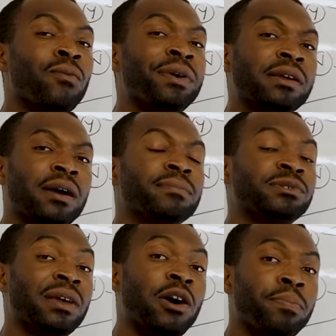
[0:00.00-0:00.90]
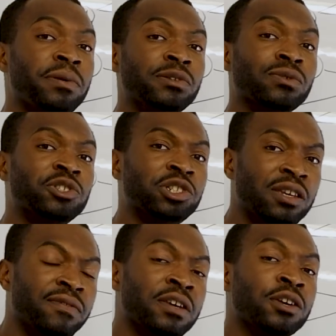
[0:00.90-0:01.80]
when it comes to helping you to
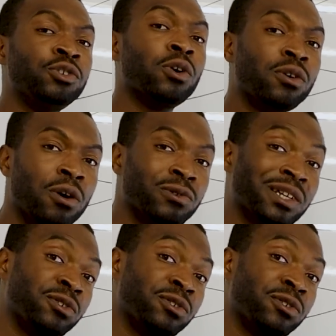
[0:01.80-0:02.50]
achieve your goals.